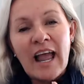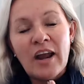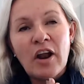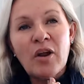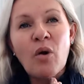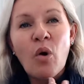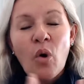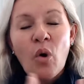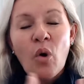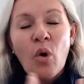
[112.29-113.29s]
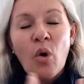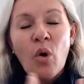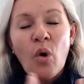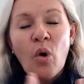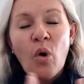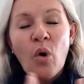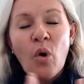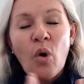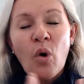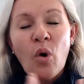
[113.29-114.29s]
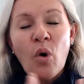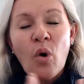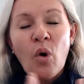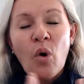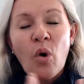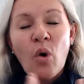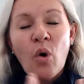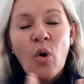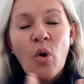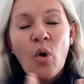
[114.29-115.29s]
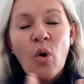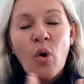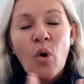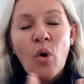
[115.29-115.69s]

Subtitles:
And I always start off with that leadership is an attitude.